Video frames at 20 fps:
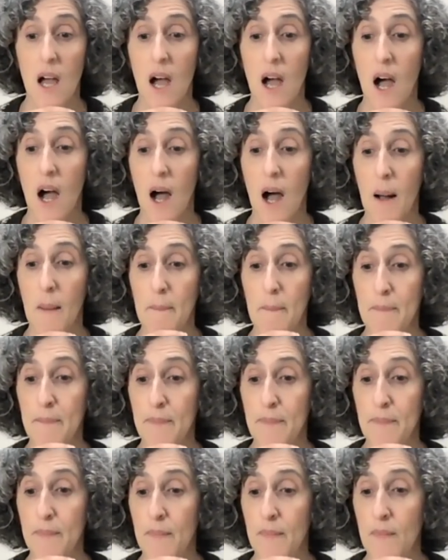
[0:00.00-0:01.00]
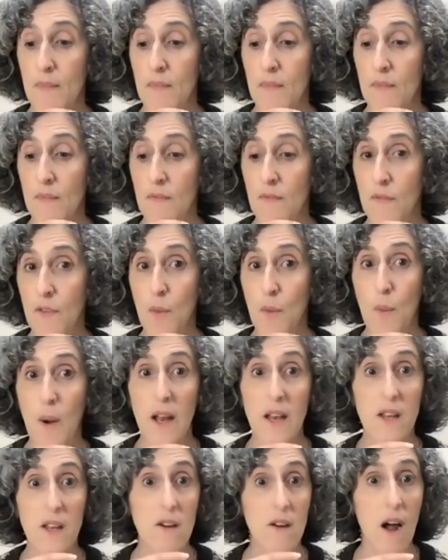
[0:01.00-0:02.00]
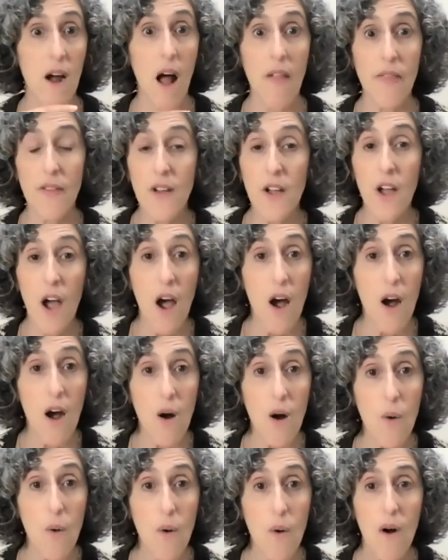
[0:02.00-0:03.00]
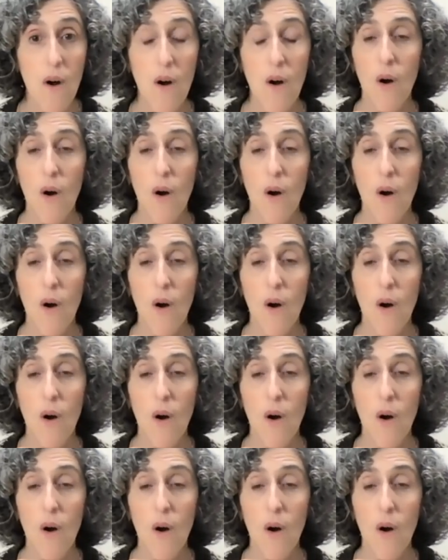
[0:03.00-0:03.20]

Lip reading: for when you're on the go.